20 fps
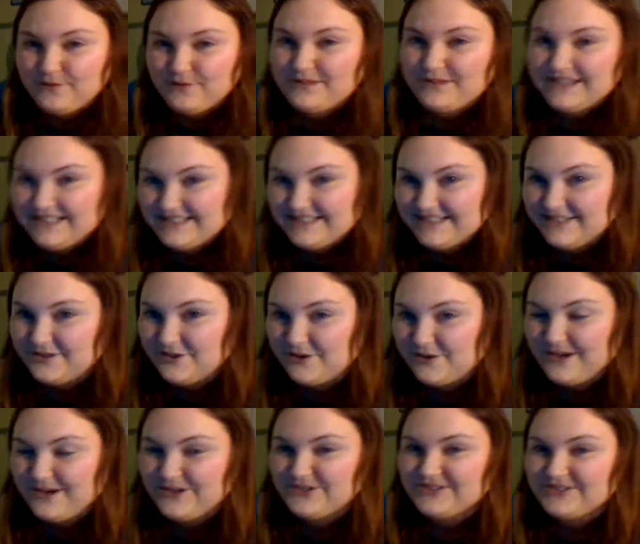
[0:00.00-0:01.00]
with these literal
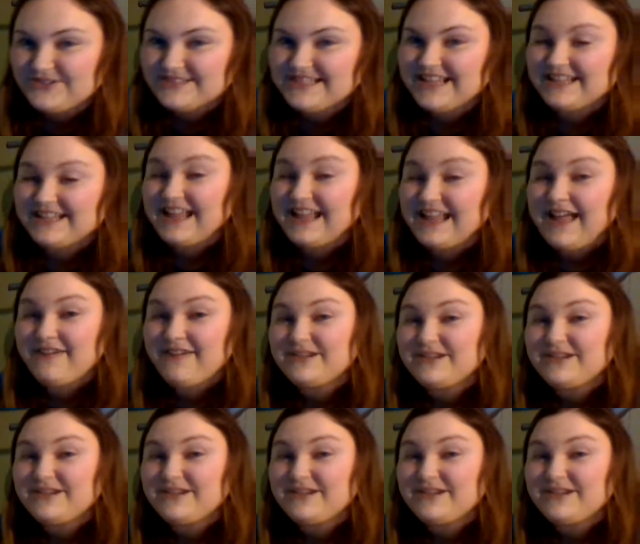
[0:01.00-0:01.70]
equations that have